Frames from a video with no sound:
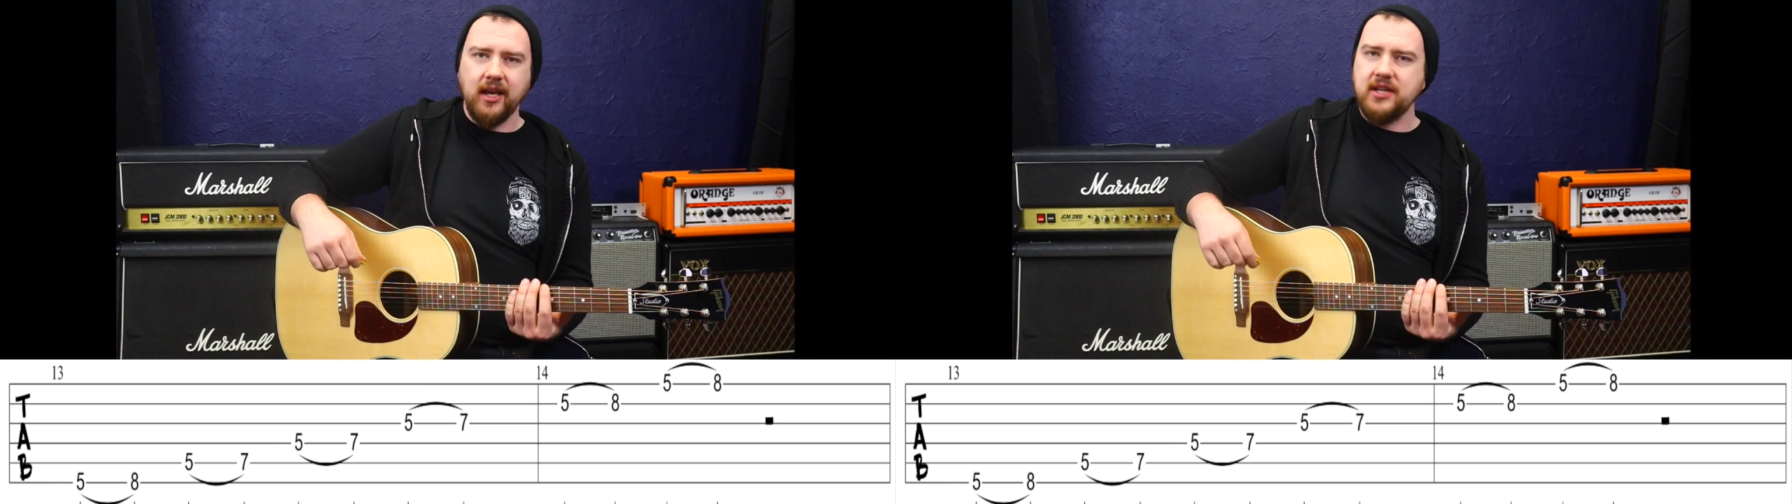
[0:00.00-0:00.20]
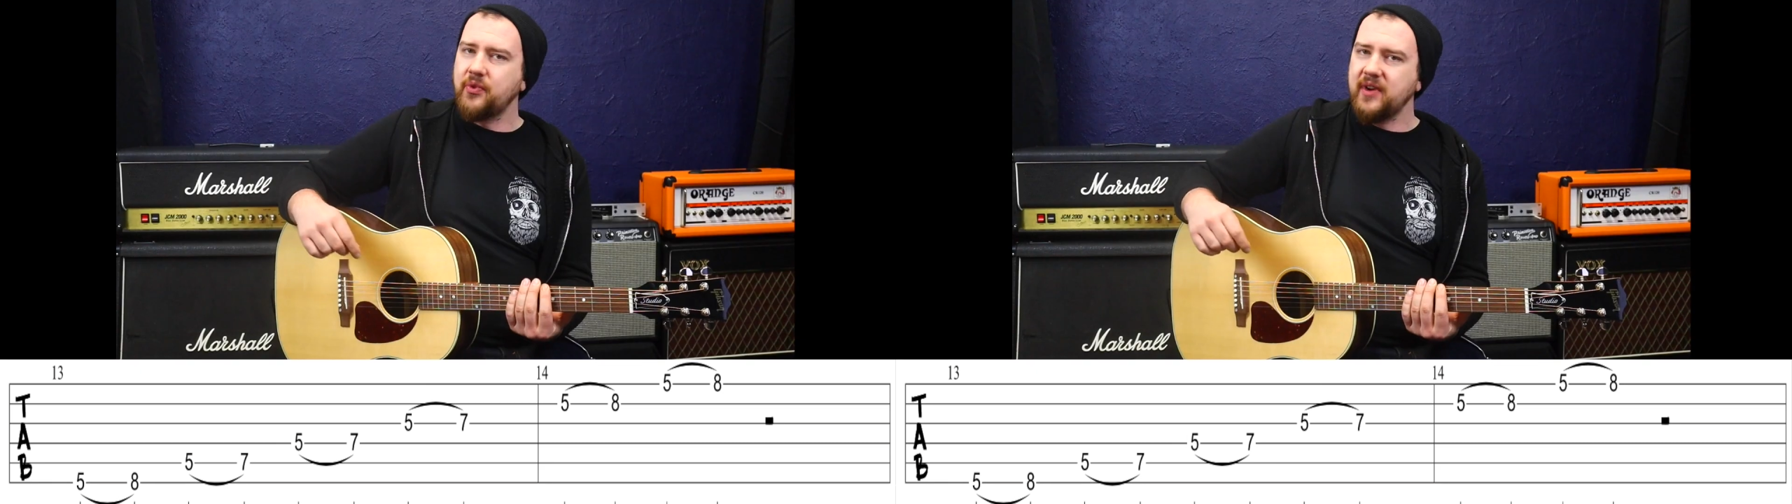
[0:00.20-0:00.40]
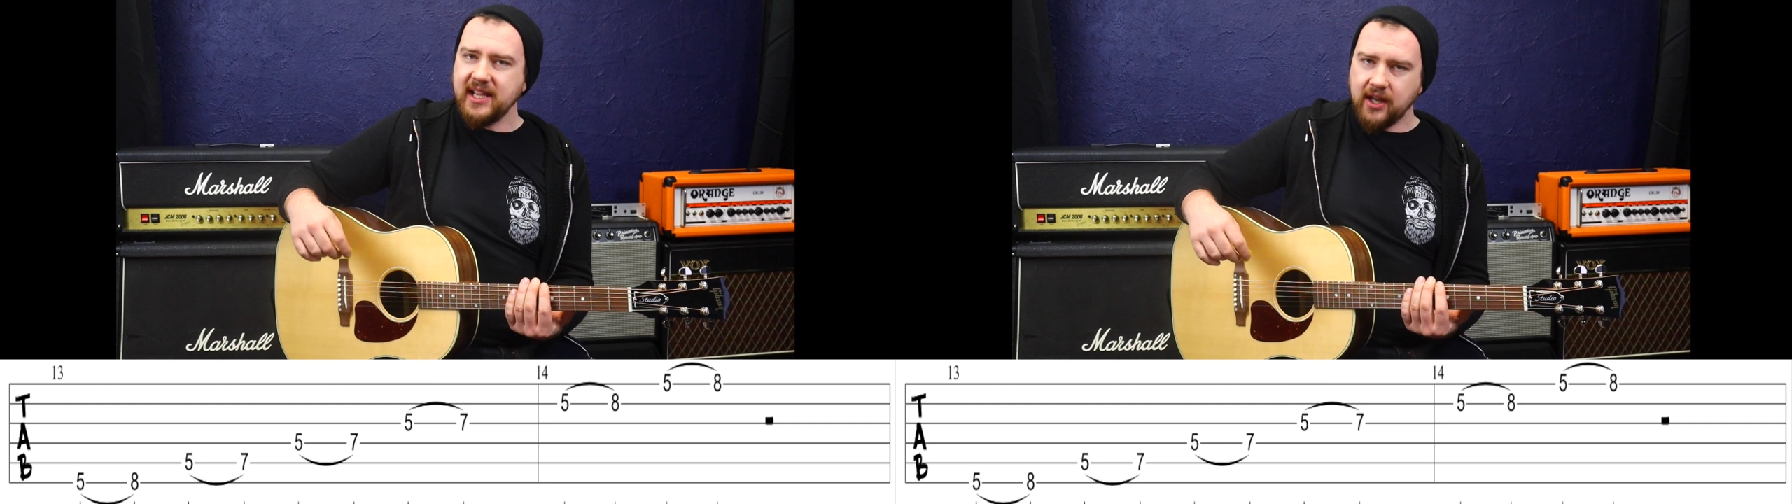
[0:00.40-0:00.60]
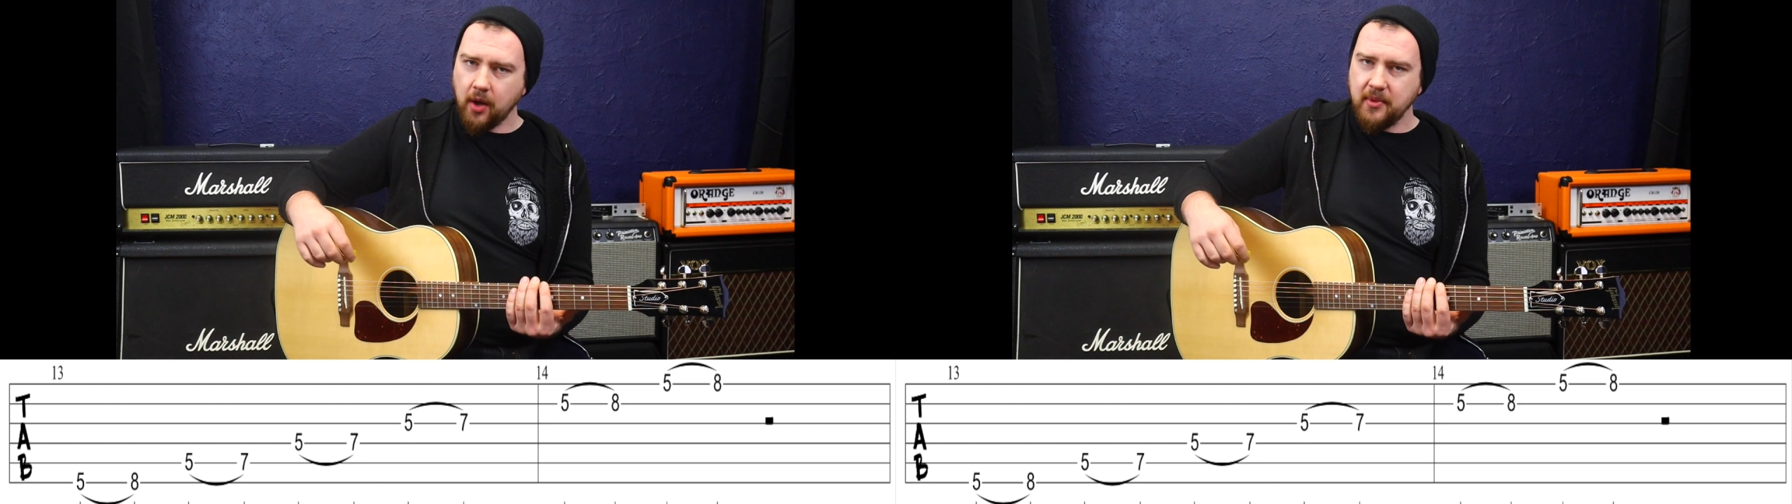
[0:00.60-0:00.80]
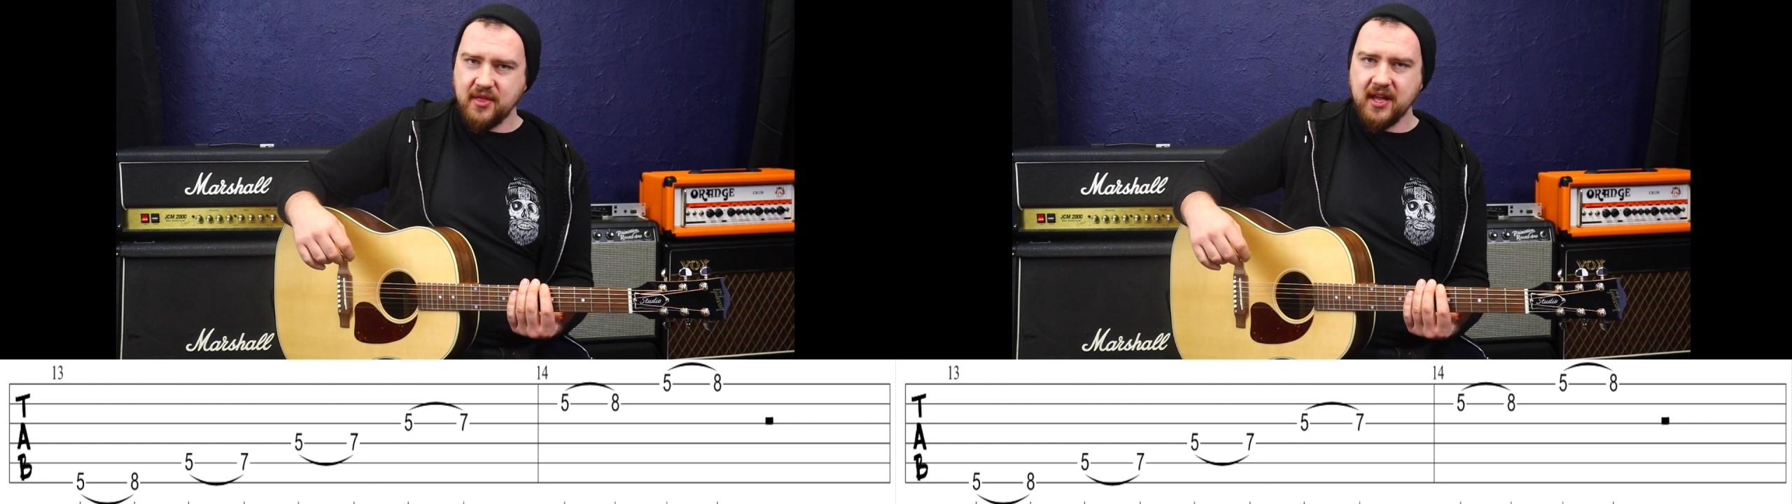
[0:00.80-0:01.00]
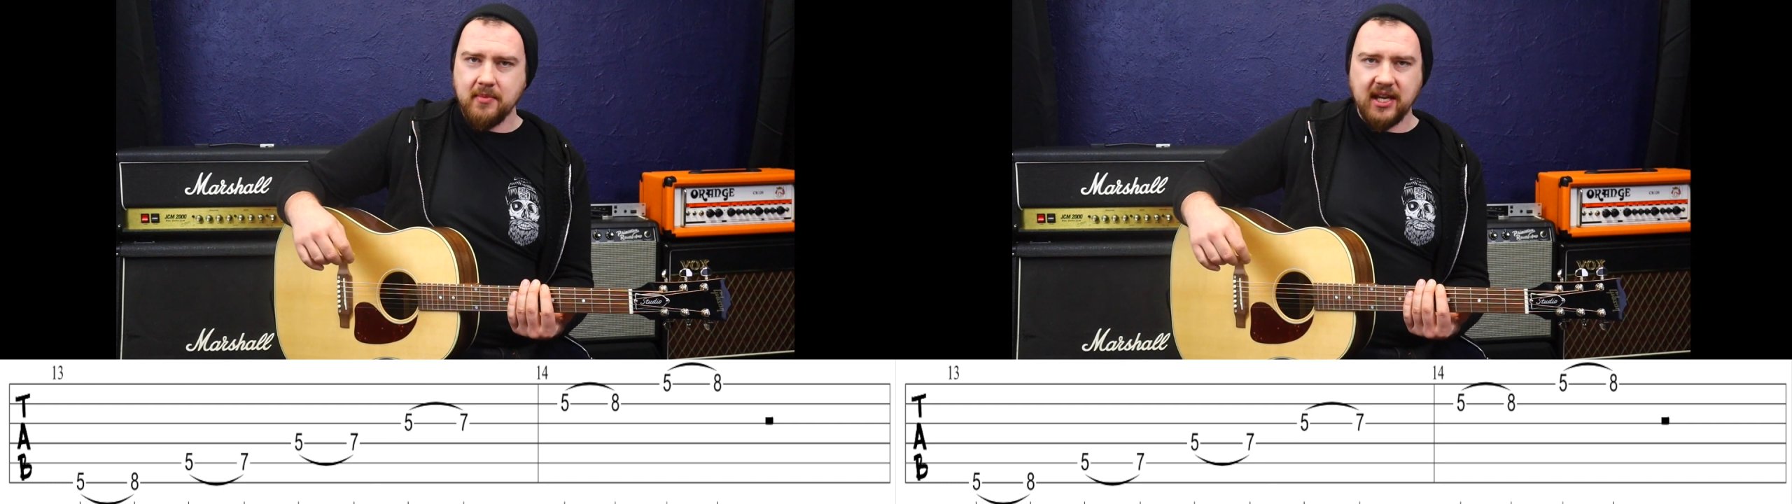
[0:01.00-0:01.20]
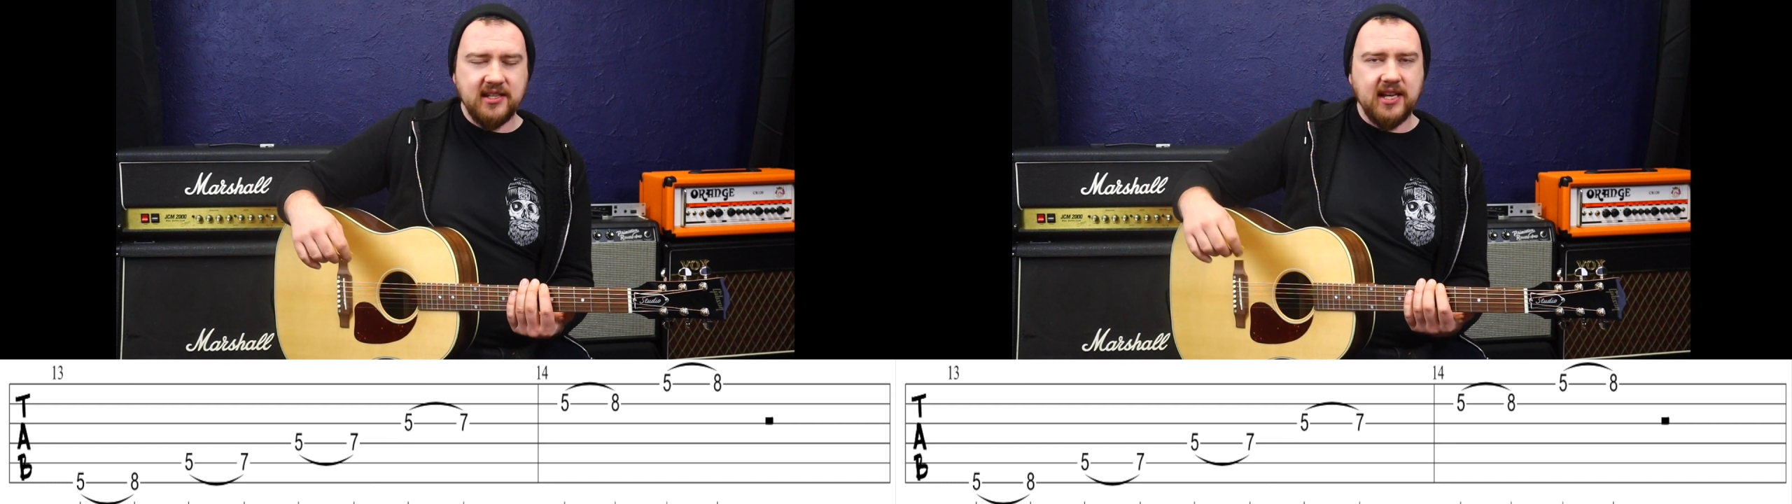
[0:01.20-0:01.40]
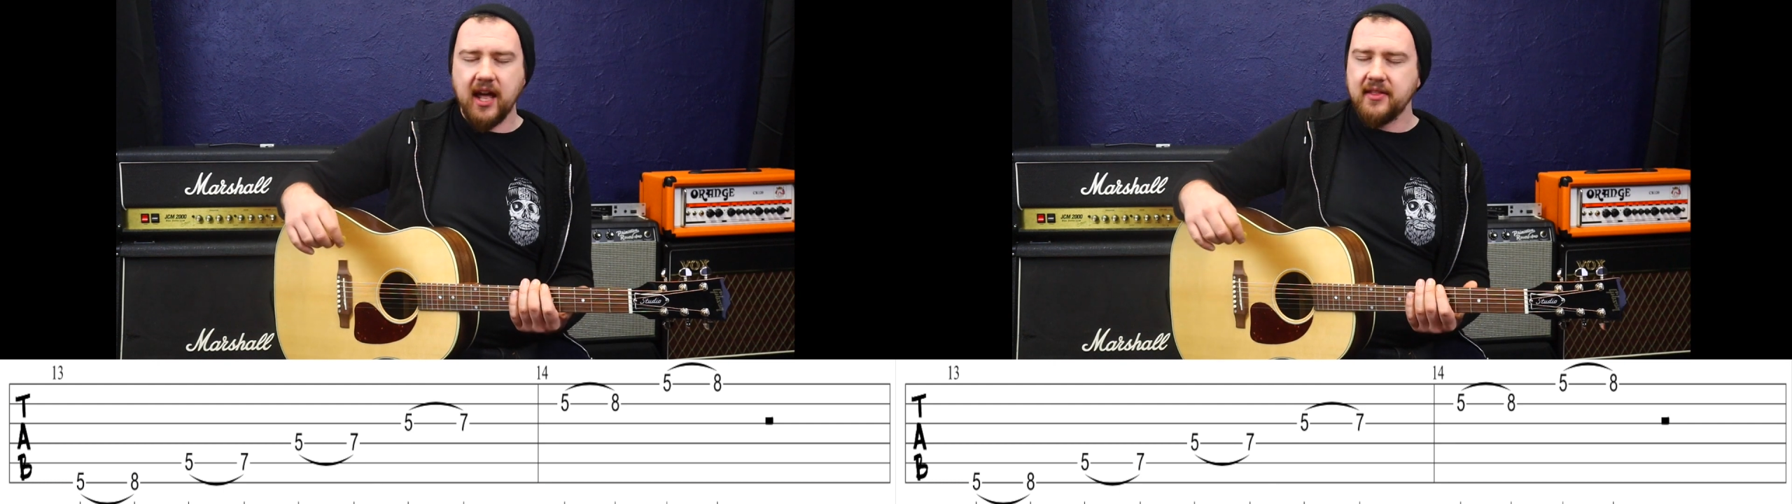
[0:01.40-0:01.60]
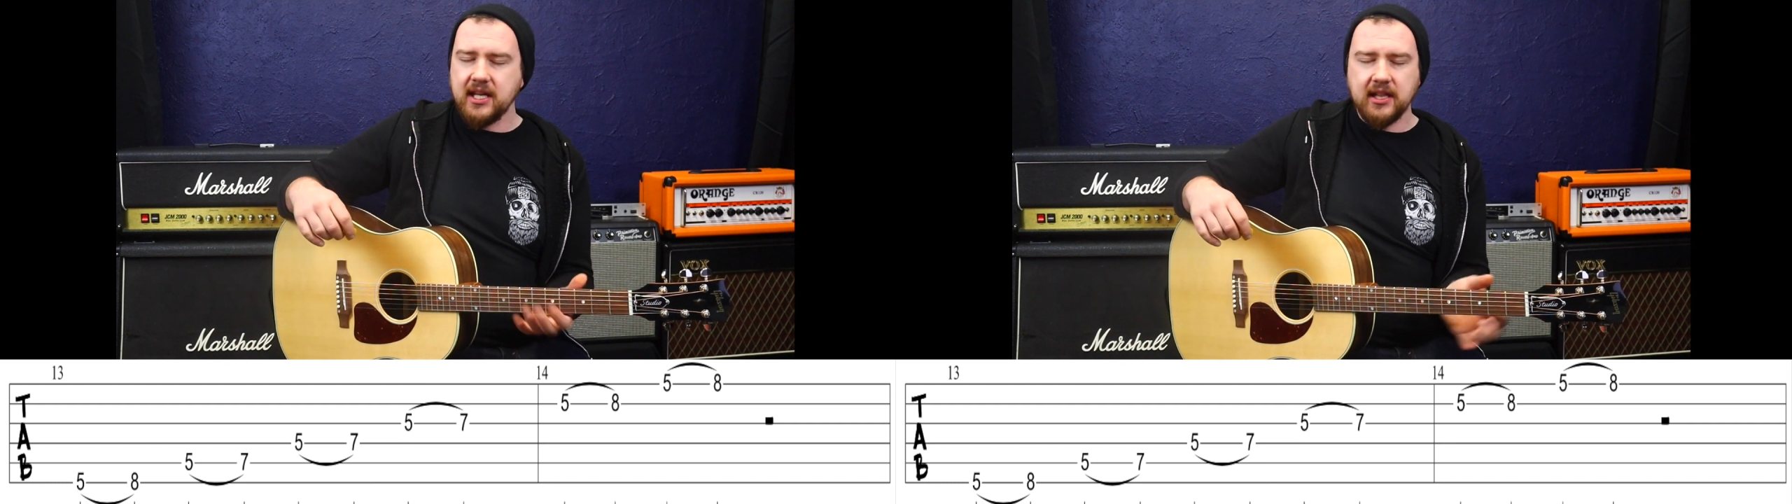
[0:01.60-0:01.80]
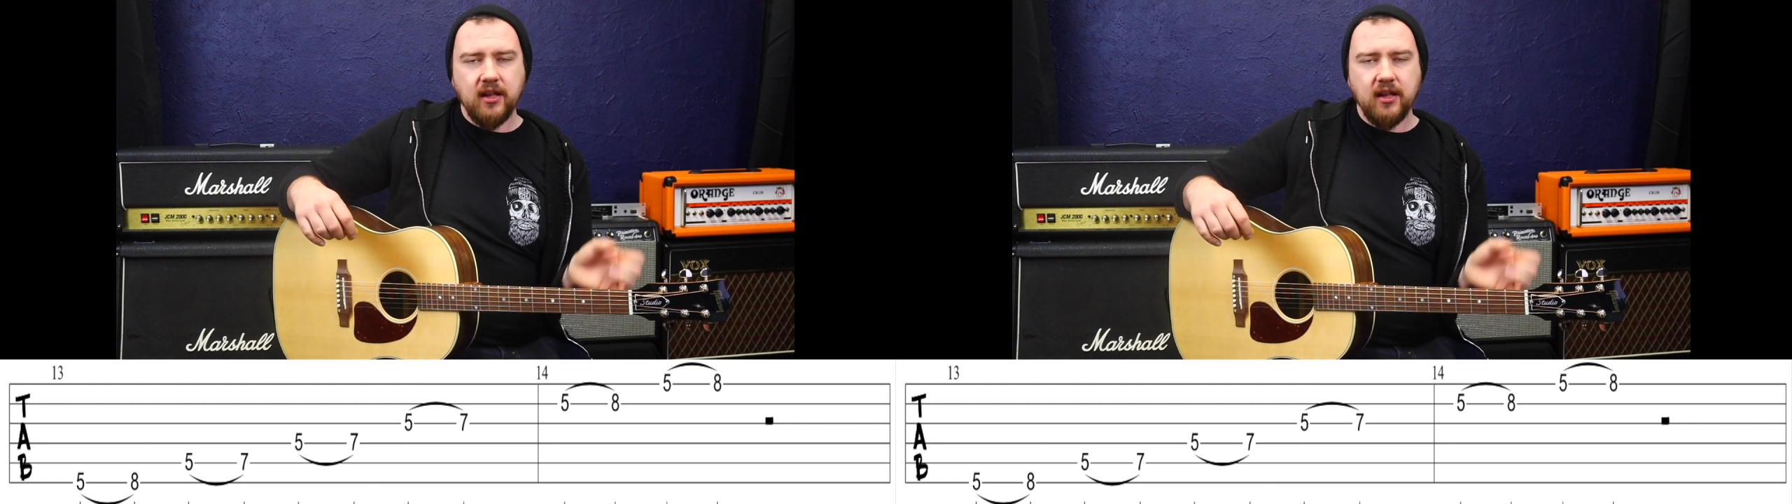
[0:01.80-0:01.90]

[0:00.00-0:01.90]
It's a really common theme in guitar that your